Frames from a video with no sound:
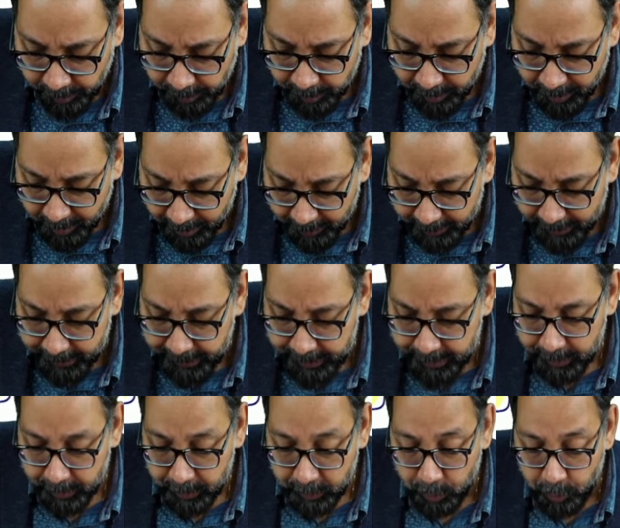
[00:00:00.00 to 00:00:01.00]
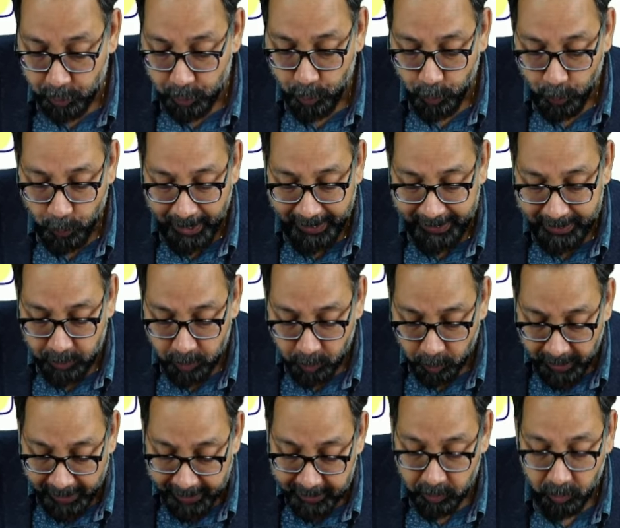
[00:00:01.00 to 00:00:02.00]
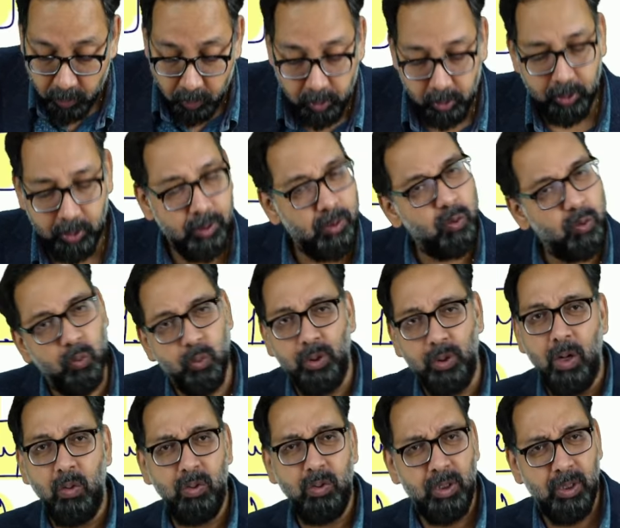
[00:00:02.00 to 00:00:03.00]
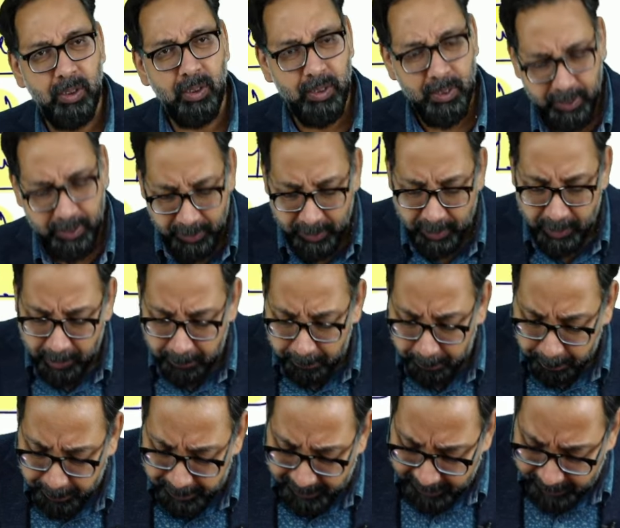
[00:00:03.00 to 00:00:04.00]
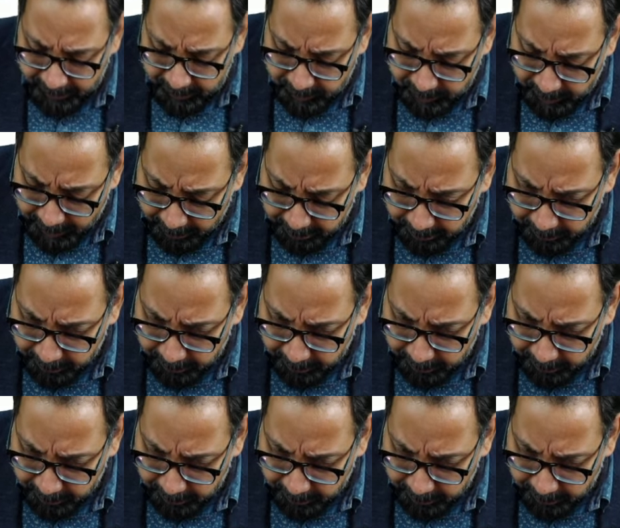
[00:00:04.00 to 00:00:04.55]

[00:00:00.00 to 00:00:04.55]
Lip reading: Again, no endocrine role ruled out. Brainstem,